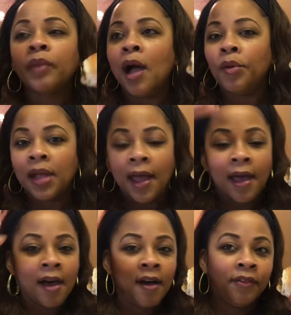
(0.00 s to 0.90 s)
I would
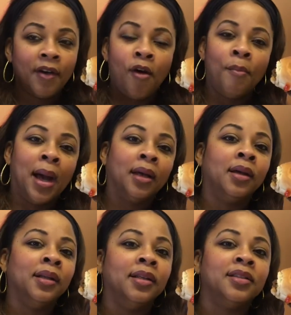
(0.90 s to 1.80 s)
have, oh my
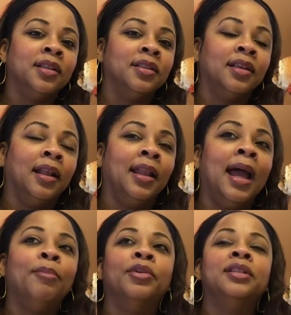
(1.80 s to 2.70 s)
goodness, this
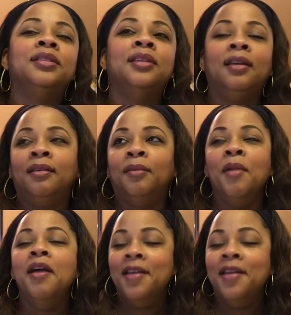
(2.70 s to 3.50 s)
elaborate setup.